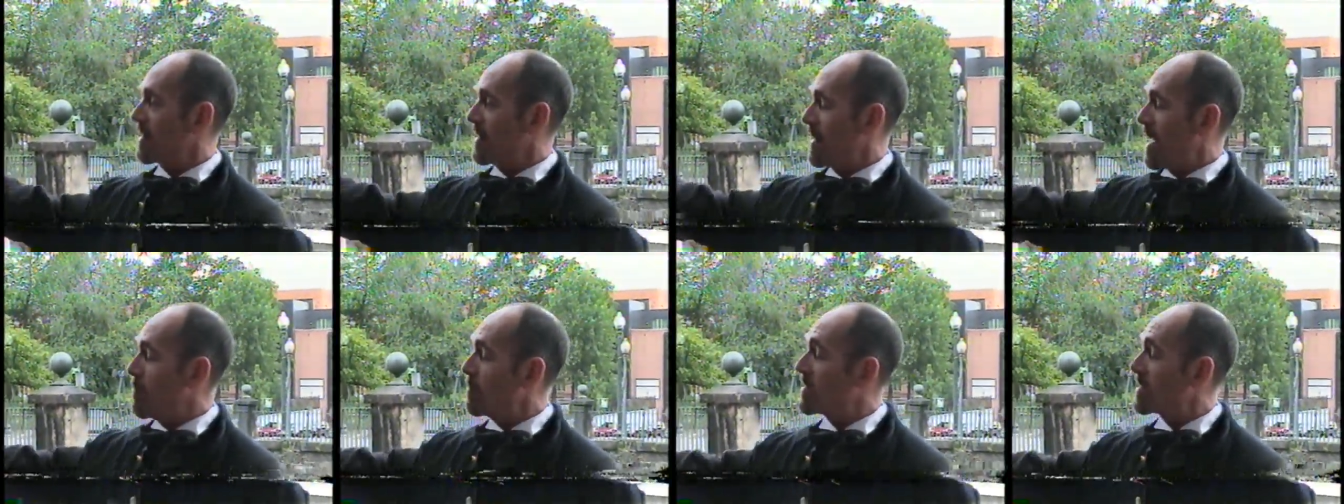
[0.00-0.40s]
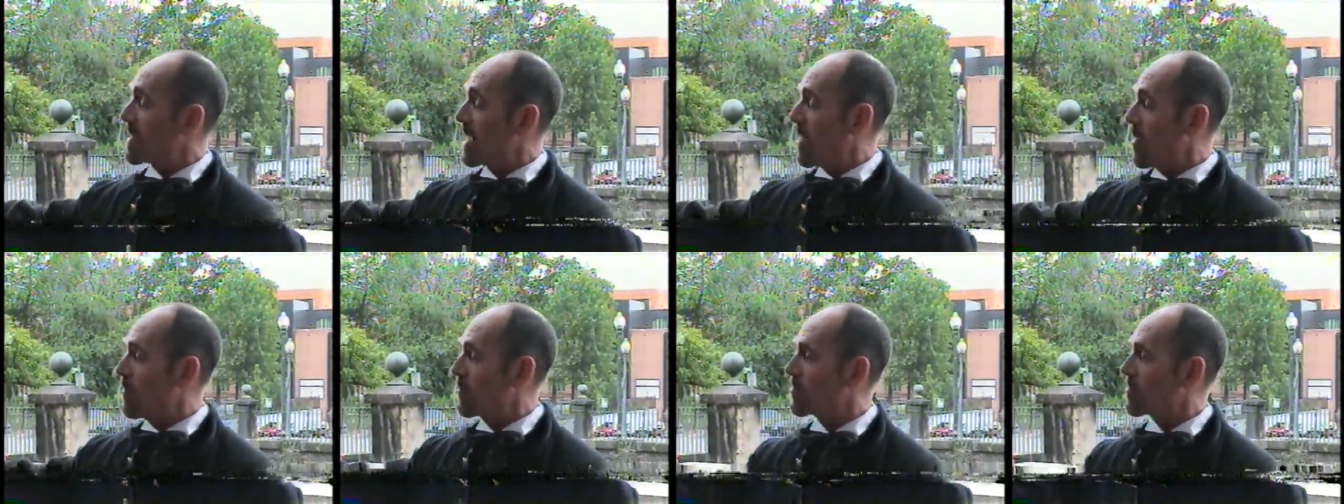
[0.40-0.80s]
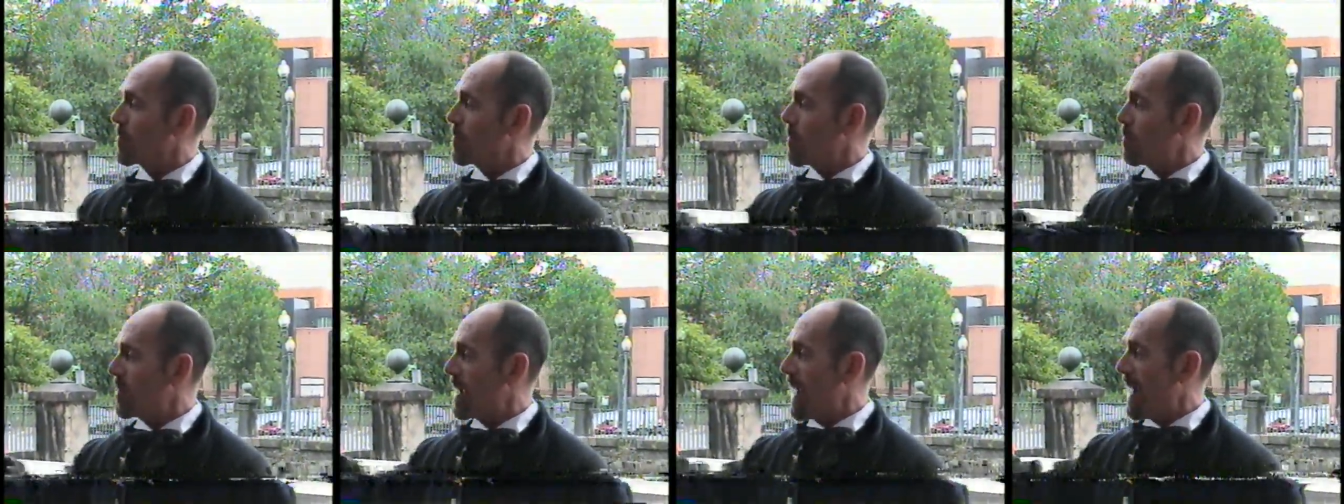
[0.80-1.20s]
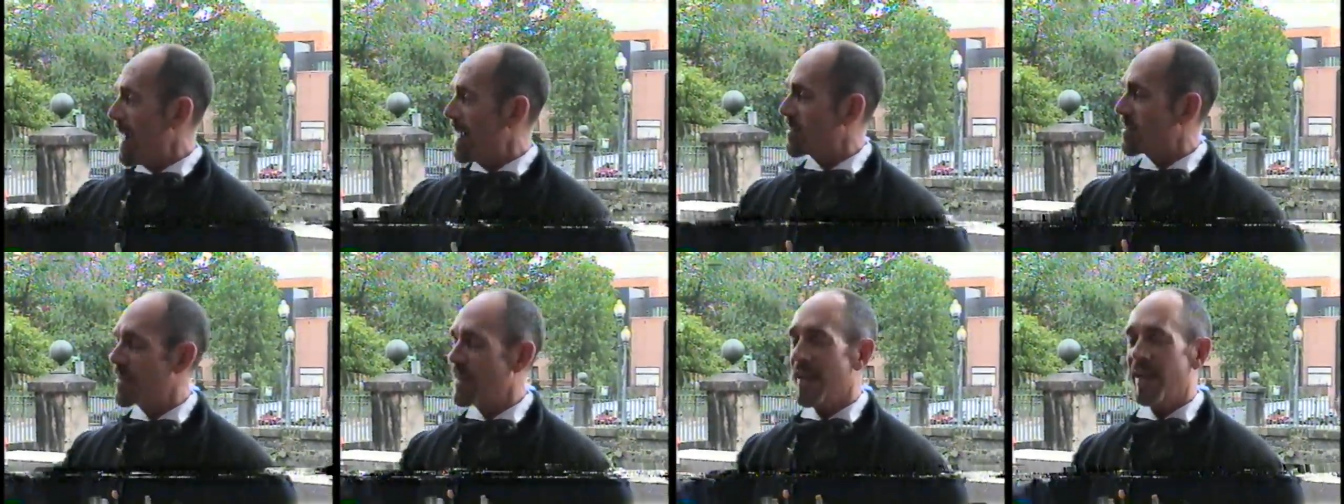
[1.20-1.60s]
themselves from the
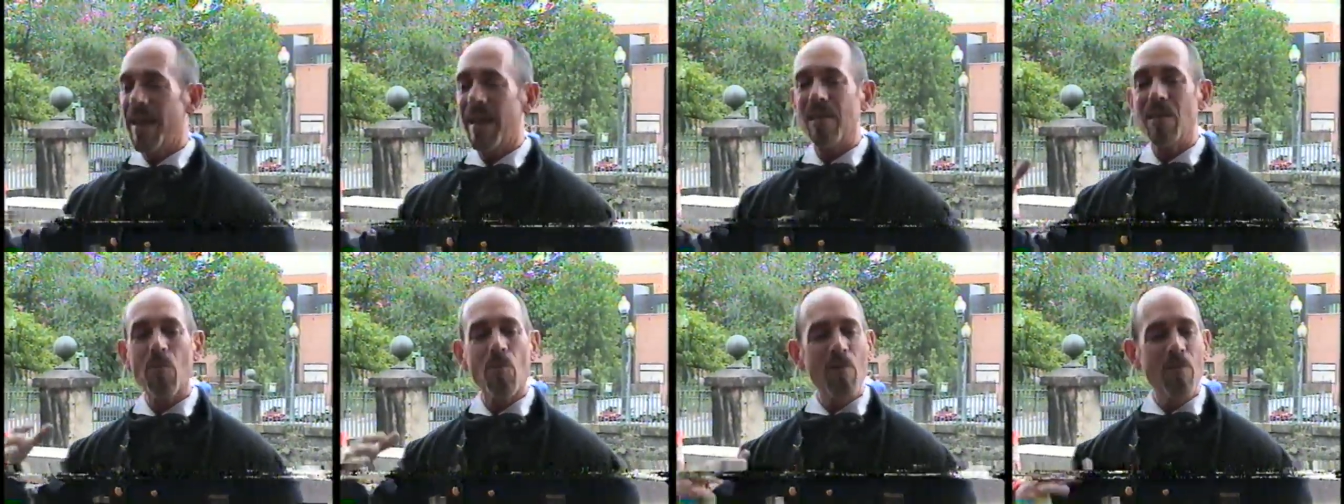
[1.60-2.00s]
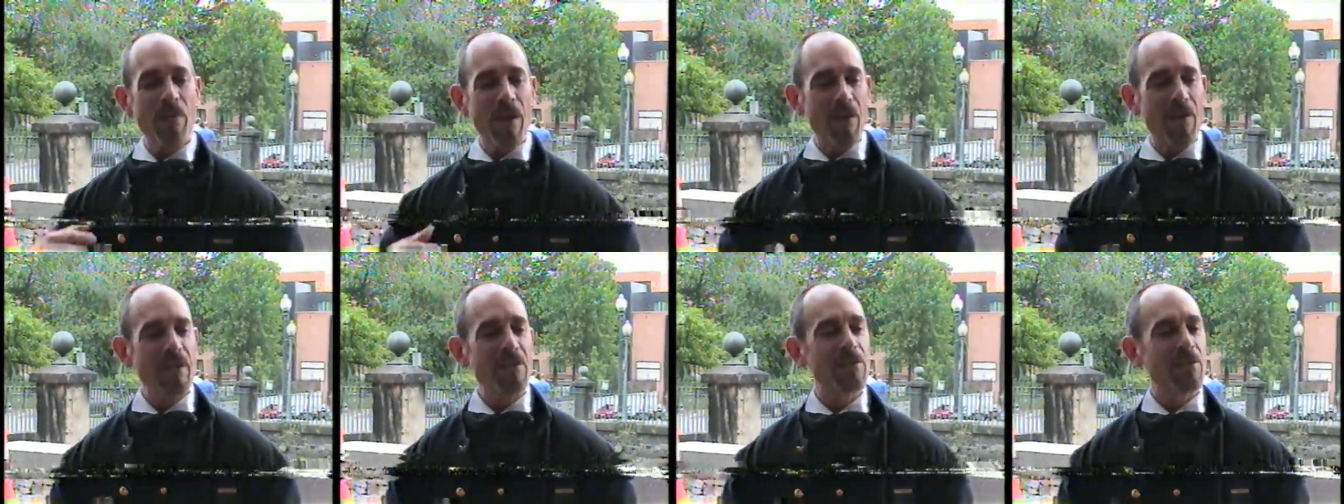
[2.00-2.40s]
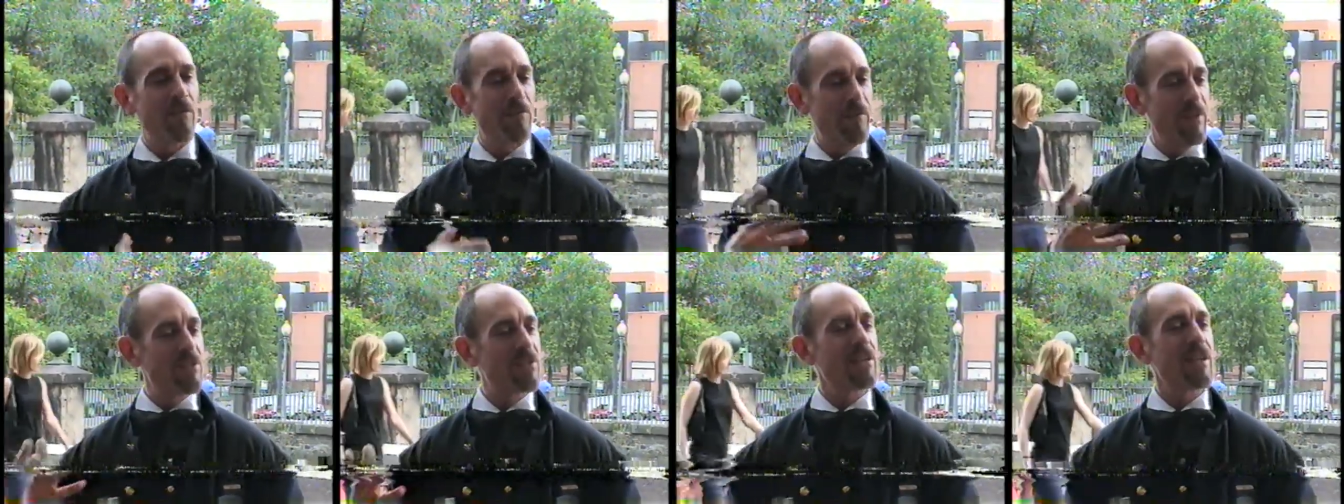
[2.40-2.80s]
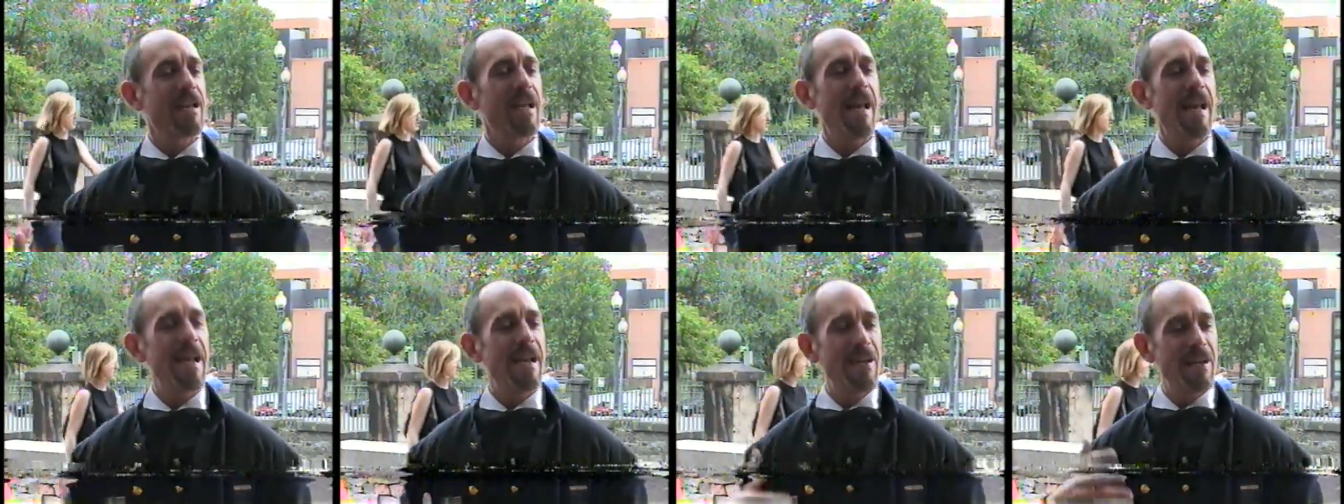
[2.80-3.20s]
past, thinking they were very
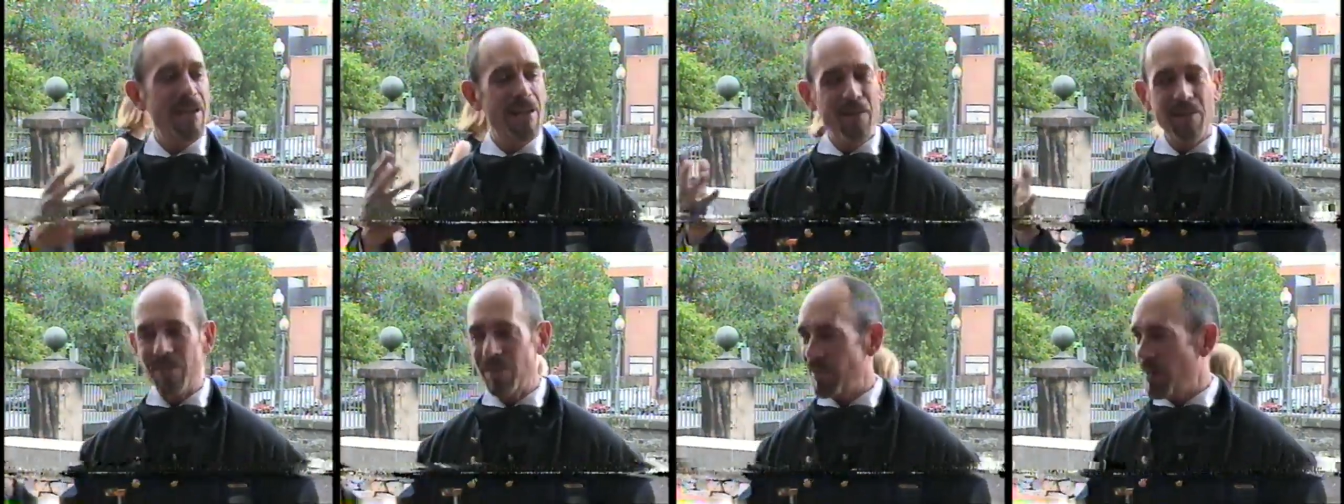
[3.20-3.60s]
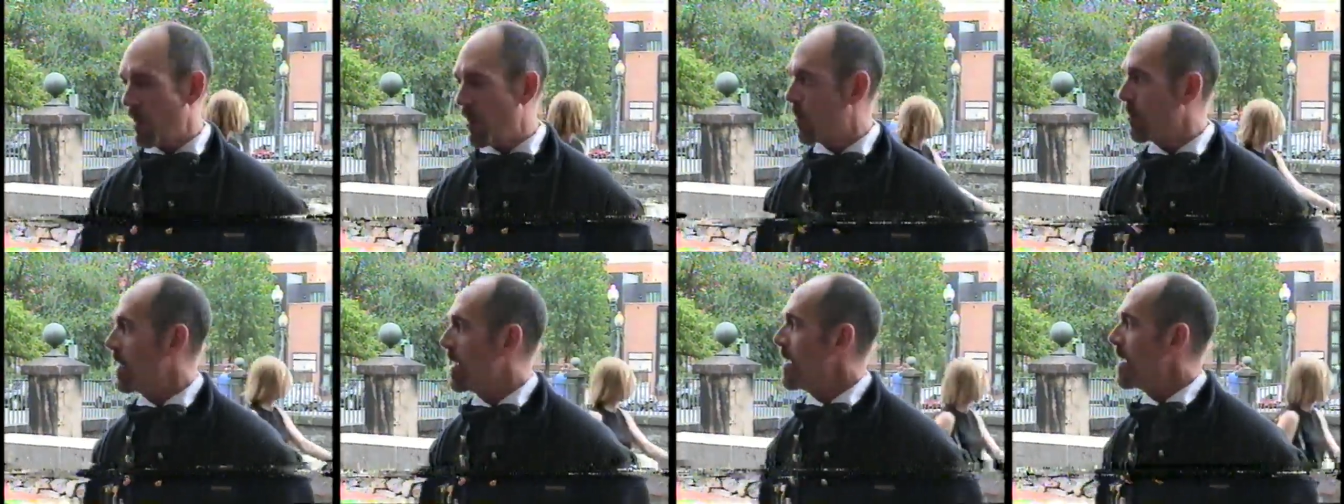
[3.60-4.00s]
sophisticated, and, you know,